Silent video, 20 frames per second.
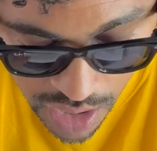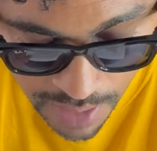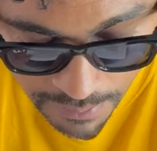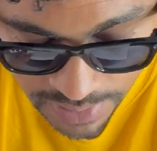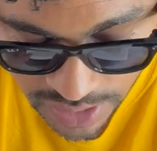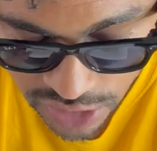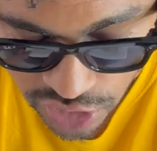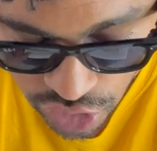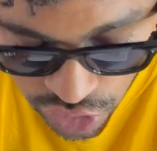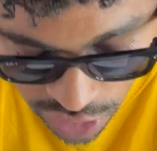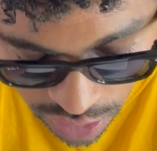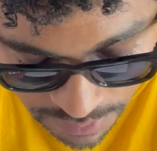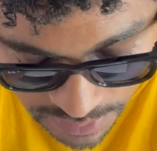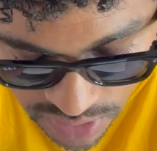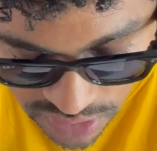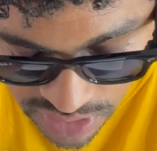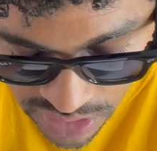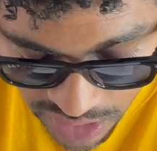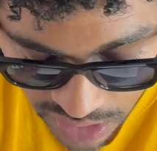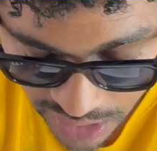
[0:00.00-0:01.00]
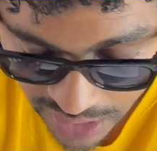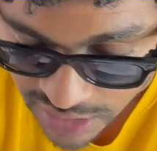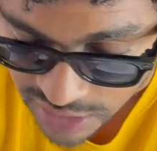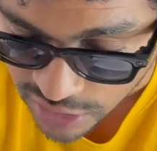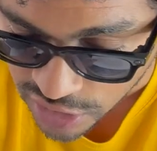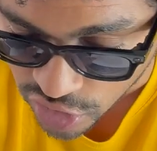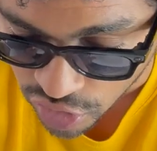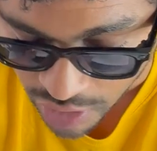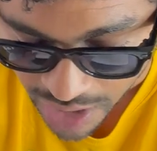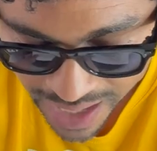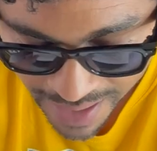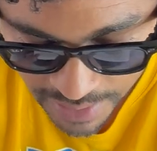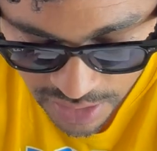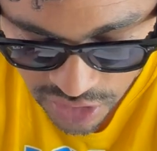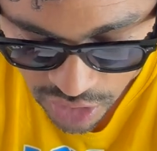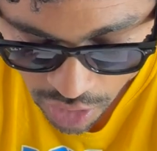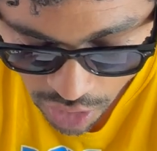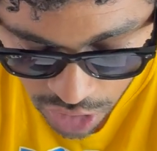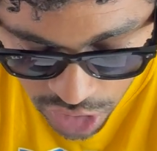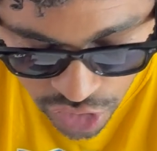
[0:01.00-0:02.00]
but in drill music, it is described as
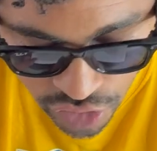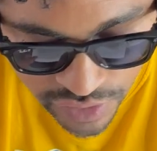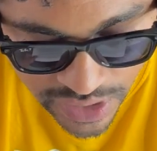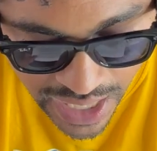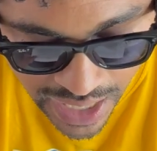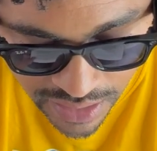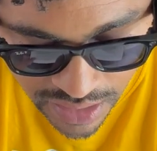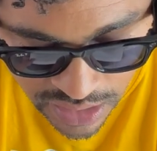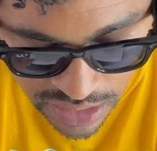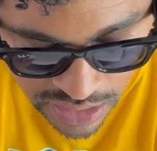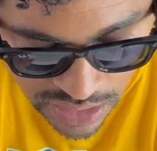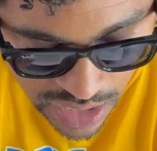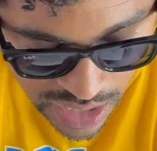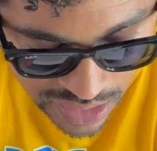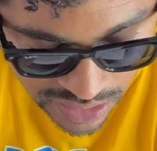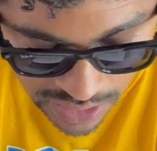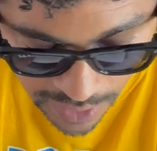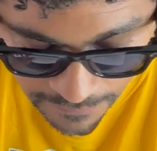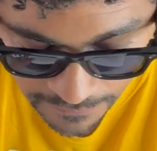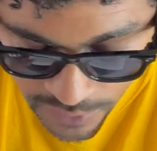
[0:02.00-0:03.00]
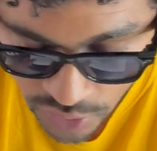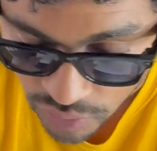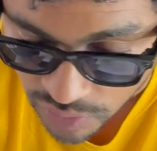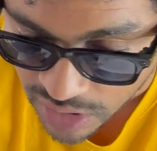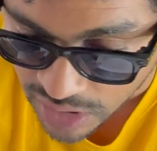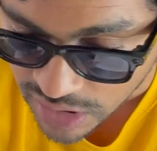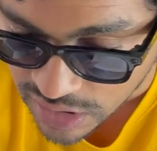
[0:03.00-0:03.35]
a harsh reality that few can